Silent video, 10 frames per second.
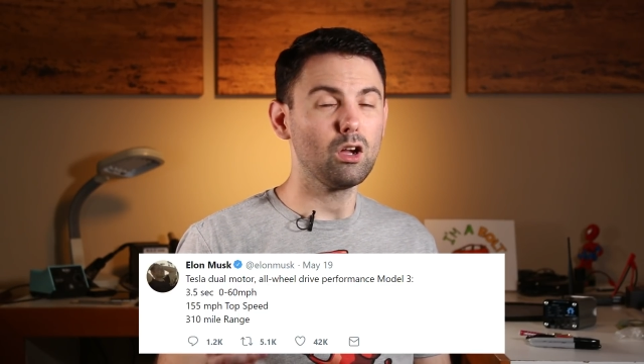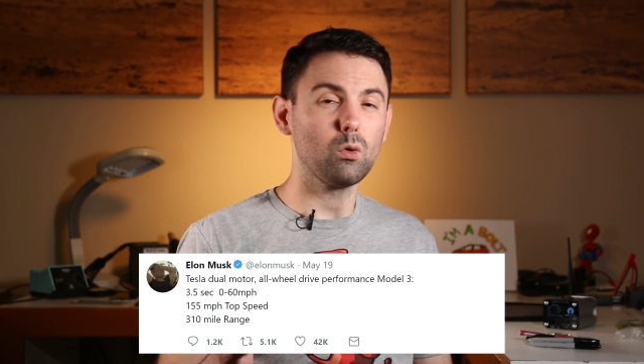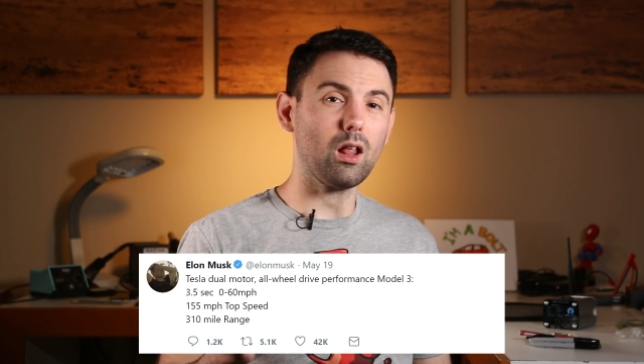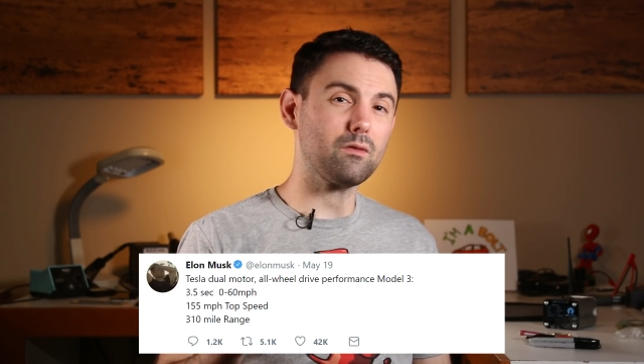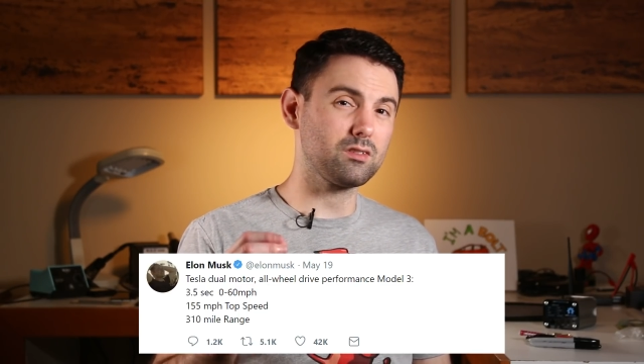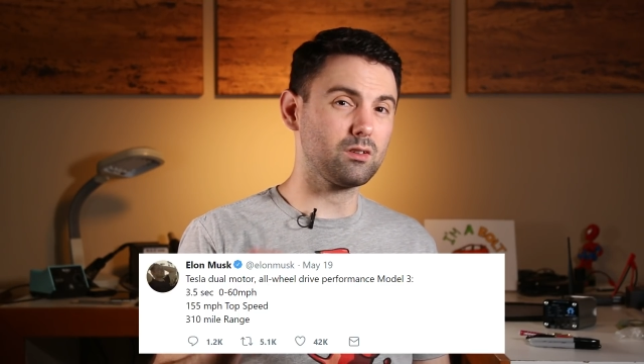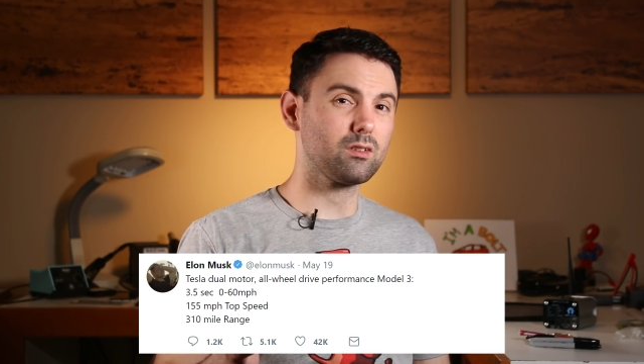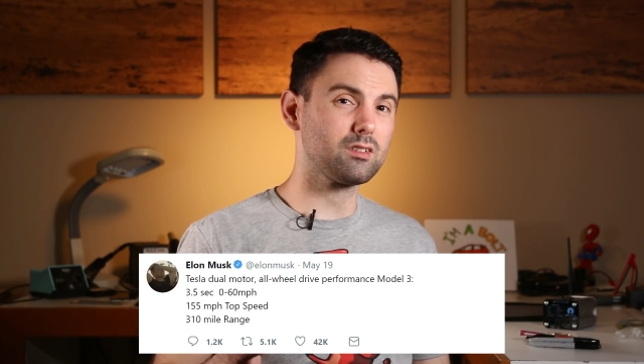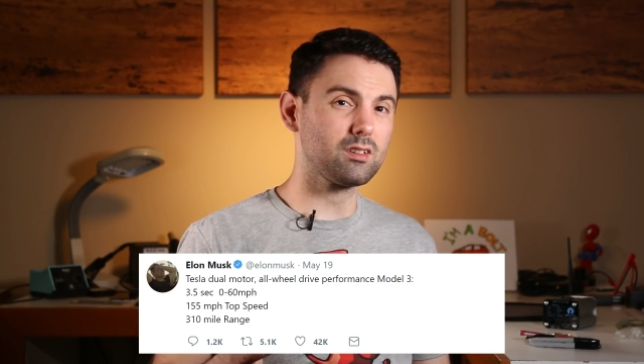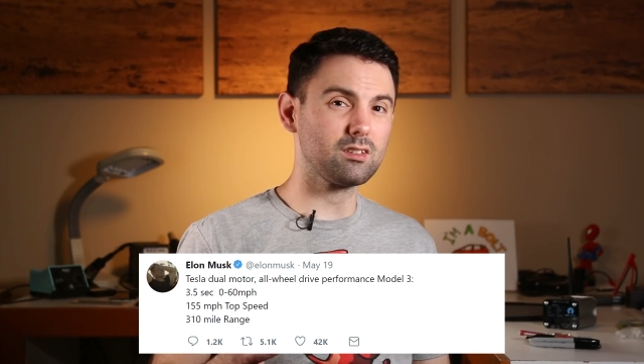will have a 0
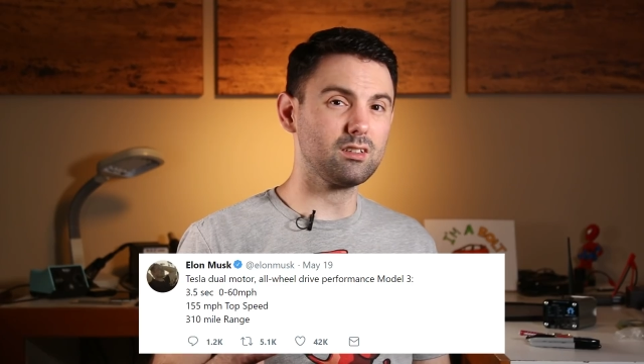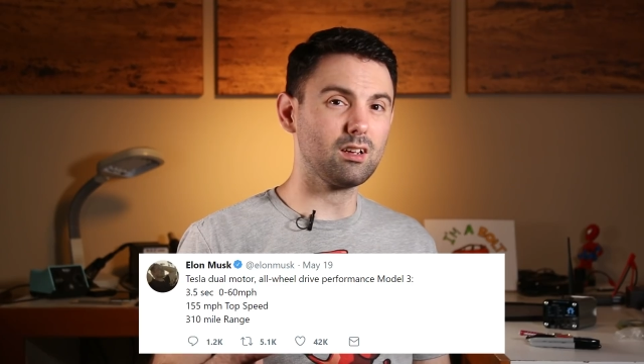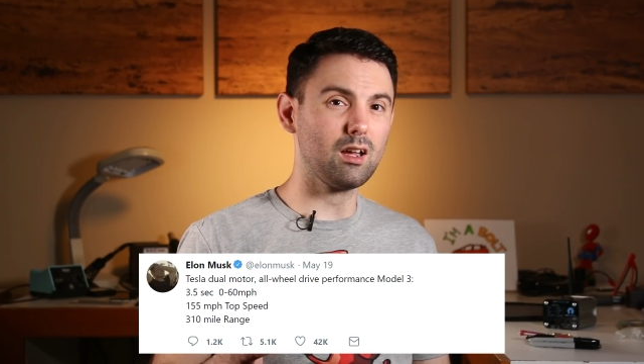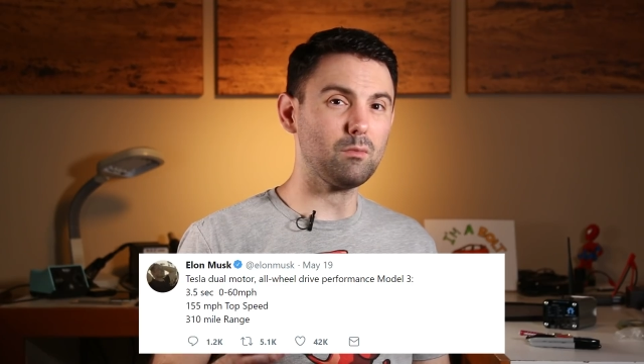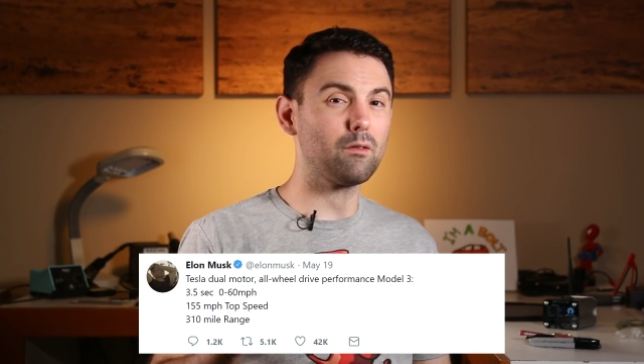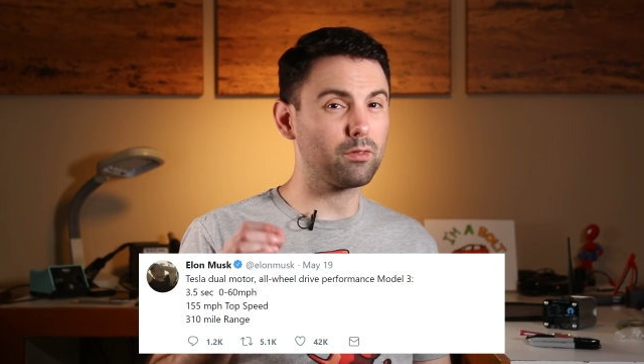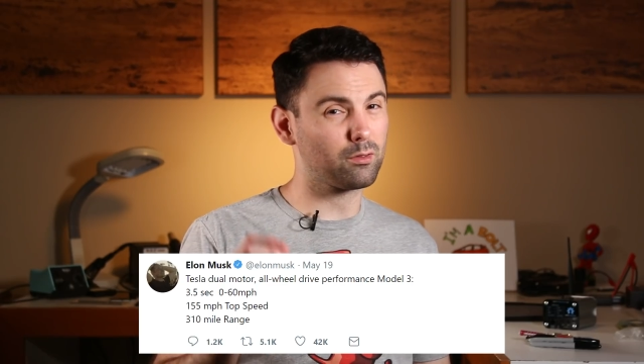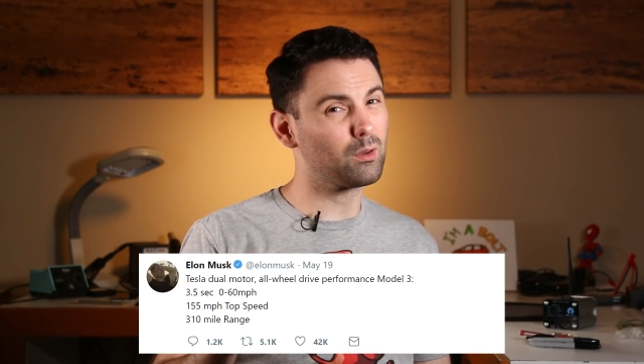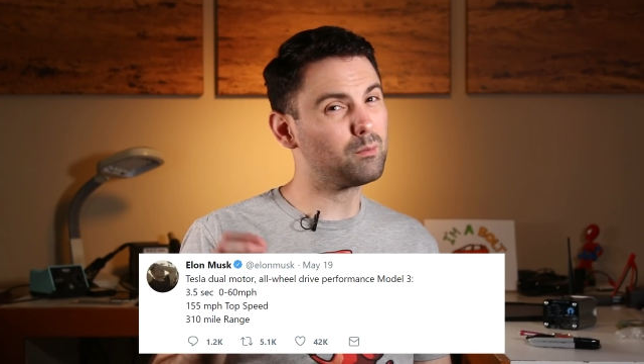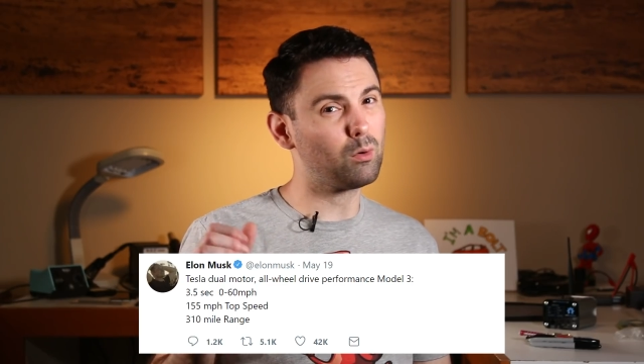to 60 time of
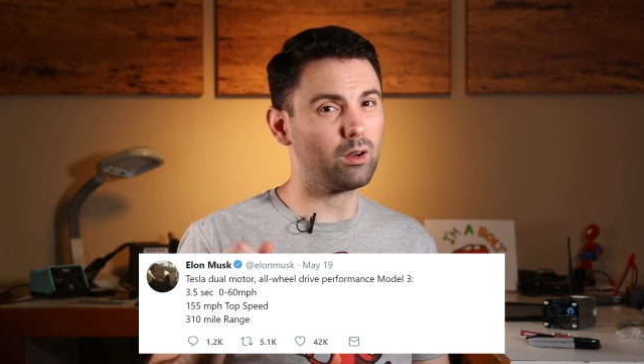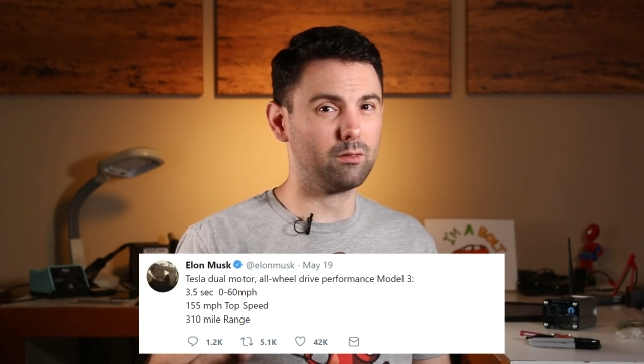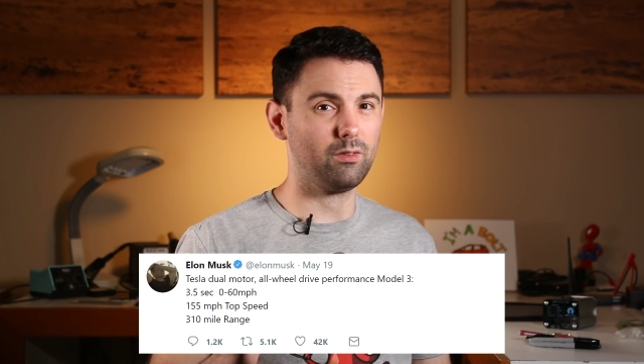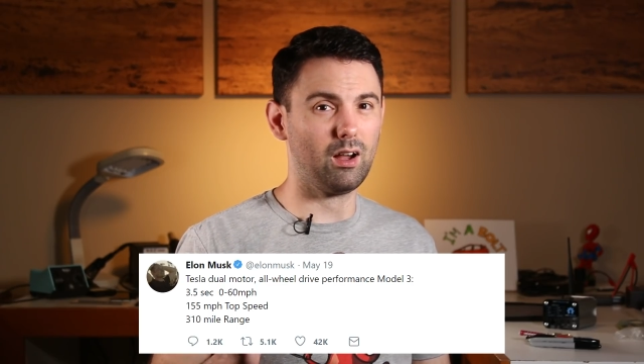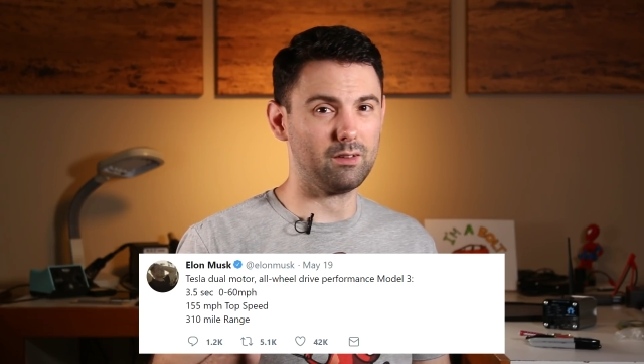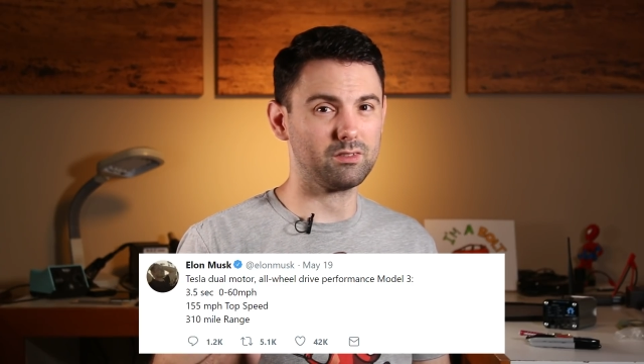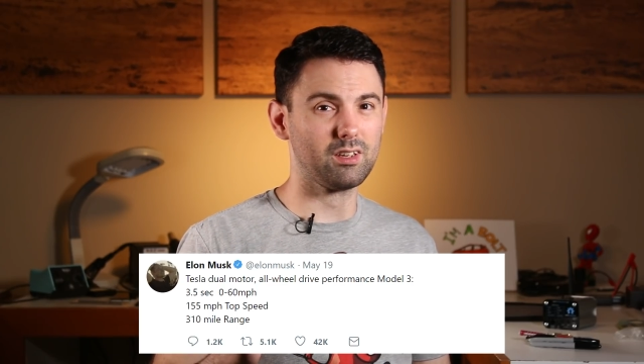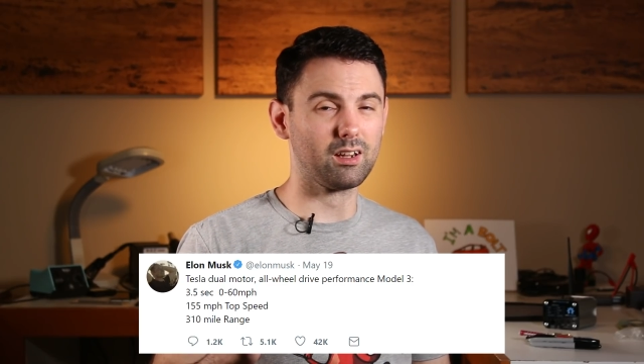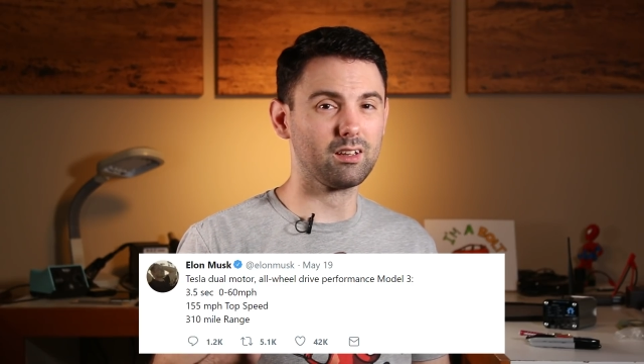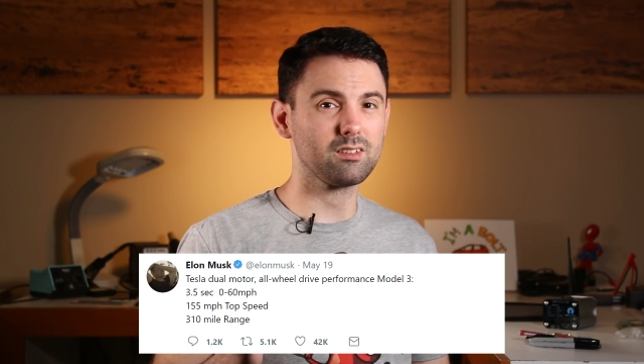3.5
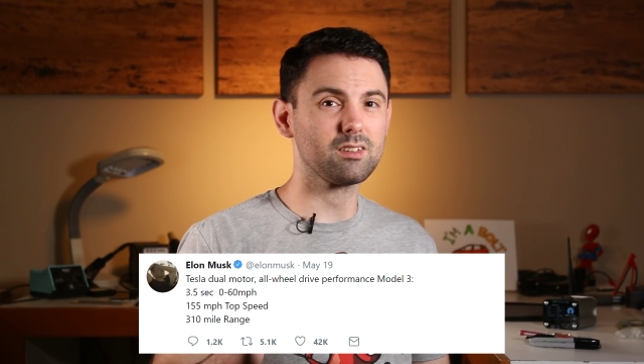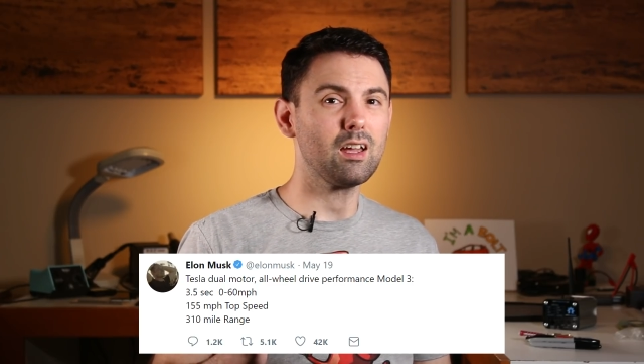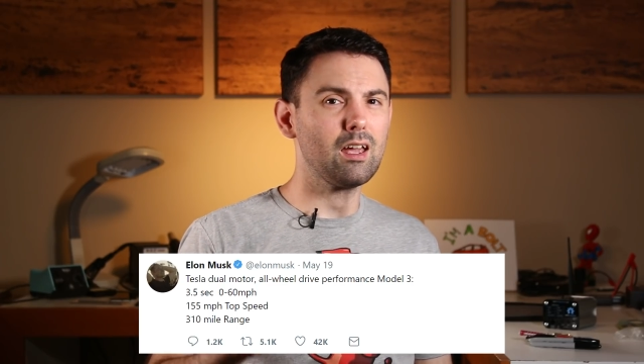seconds,